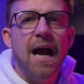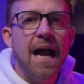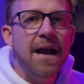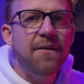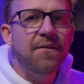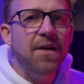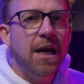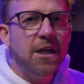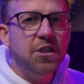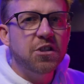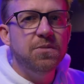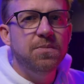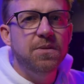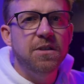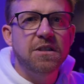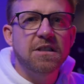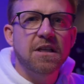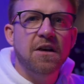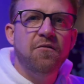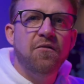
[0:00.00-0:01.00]
I have
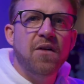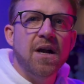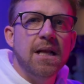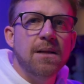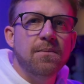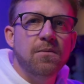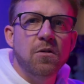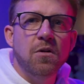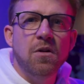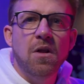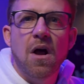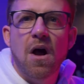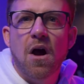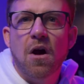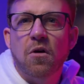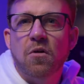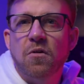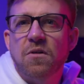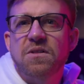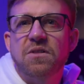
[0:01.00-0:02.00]
attributes available
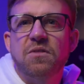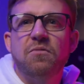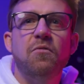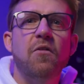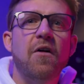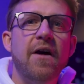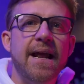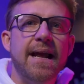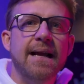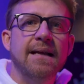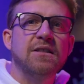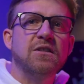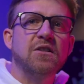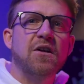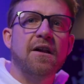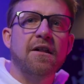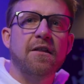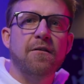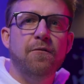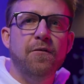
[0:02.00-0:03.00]
across the right-hand
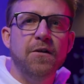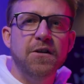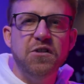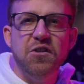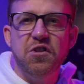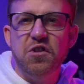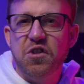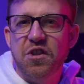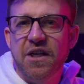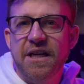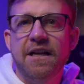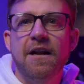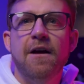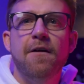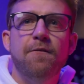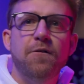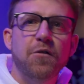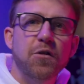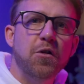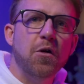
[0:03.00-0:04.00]
side of the fixture sheet
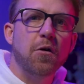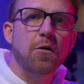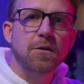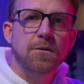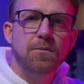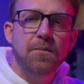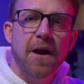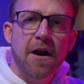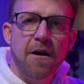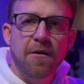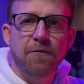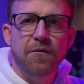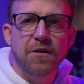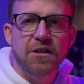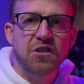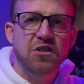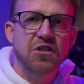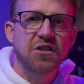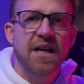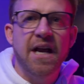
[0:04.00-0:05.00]
for those parent
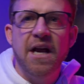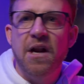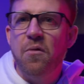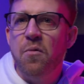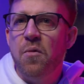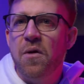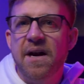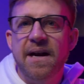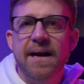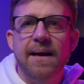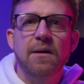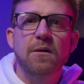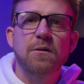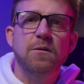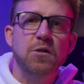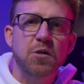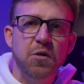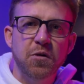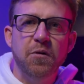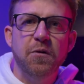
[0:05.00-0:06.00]
fixtures, 801 and
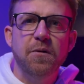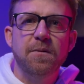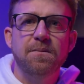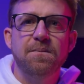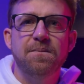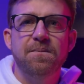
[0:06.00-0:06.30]
802.